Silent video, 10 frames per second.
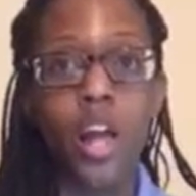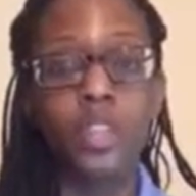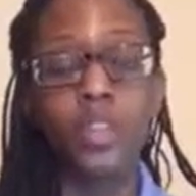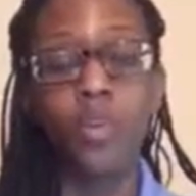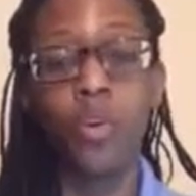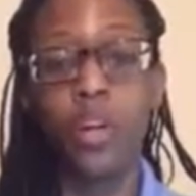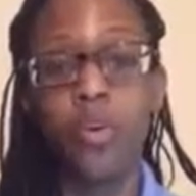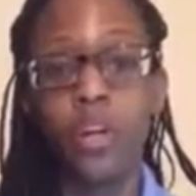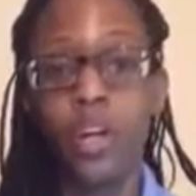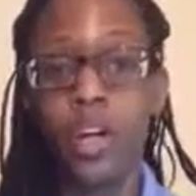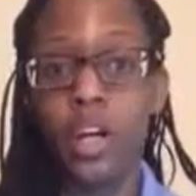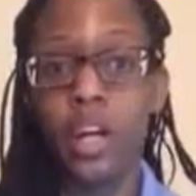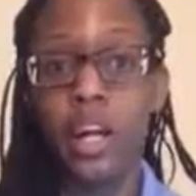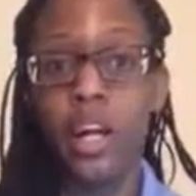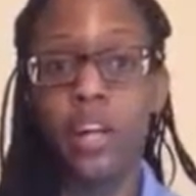As the war went on
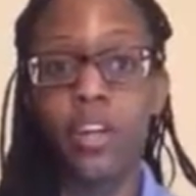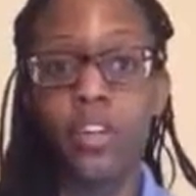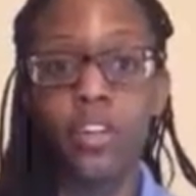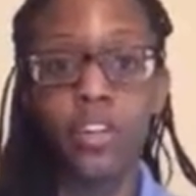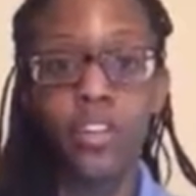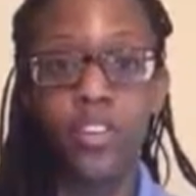and